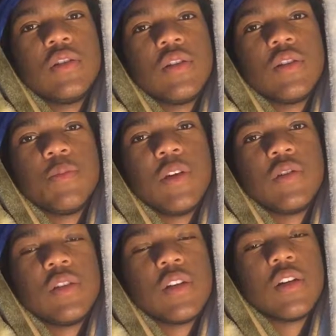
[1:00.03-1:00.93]
It's like
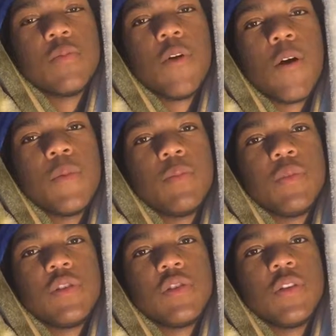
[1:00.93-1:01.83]
basically like an apartment,
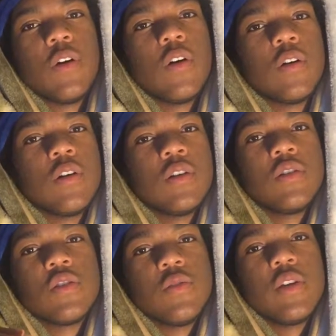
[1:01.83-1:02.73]
but just long.
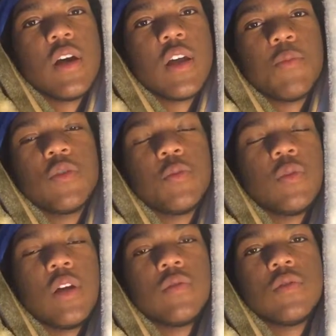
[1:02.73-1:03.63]
So you got like multiple
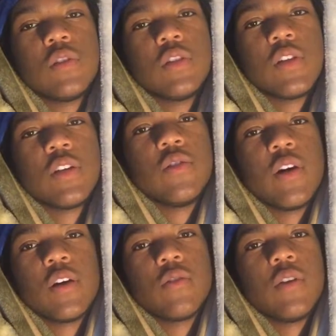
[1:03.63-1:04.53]
levels. It's you
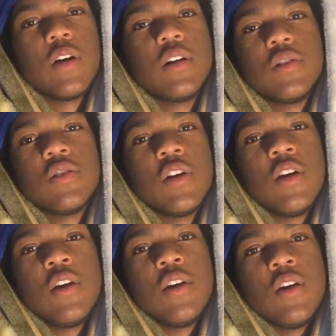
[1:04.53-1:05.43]
got a garage,
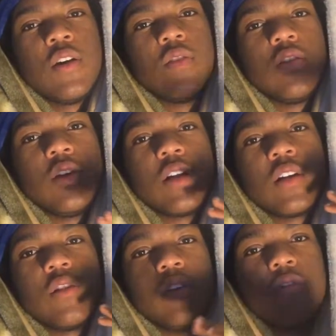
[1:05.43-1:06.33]
and then you got
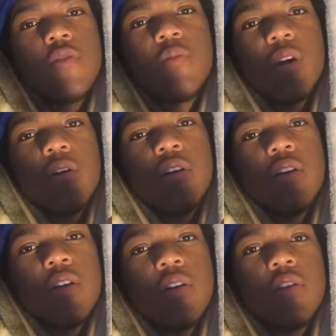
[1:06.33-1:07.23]
like your living room
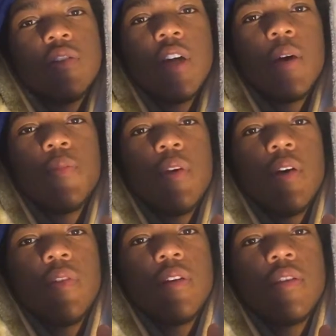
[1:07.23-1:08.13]
area, and then on top you
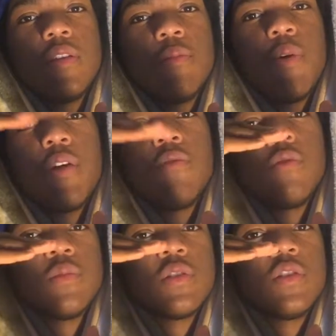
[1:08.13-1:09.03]
have like the
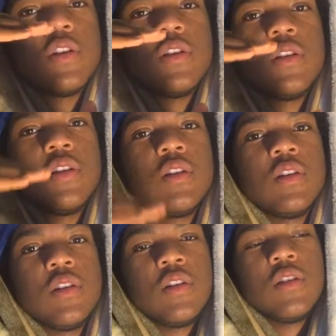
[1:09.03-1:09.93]
bedrooms and shit.
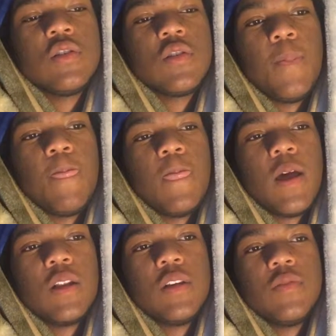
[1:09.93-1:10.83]
So
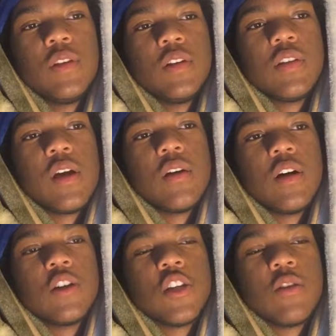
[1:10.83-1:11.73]
I lived in a
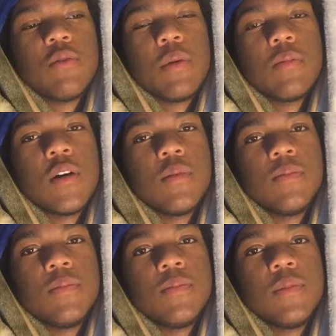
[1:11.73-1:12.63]
townhouse like with my mom.
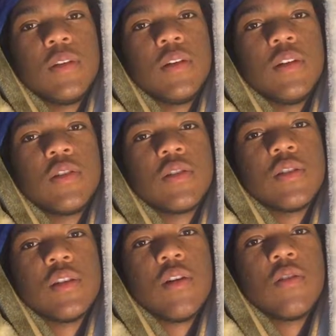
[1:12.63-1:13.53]
It's
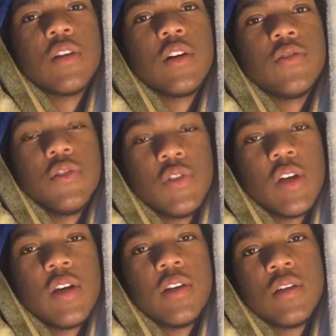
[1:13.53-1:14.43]
called
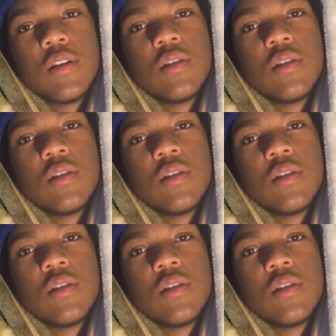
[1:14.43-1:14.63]
Countryside.